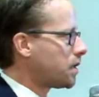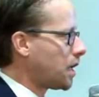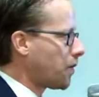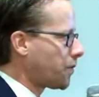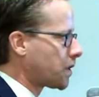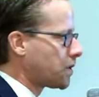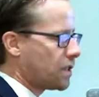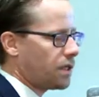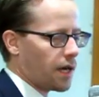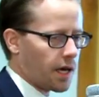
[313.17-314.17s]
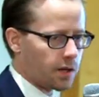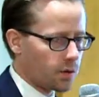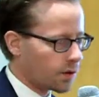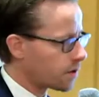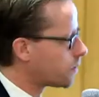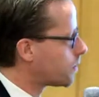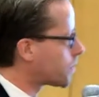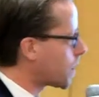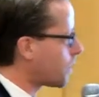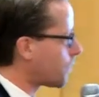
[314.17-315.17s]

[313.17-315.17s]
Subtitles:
the efficacy and or side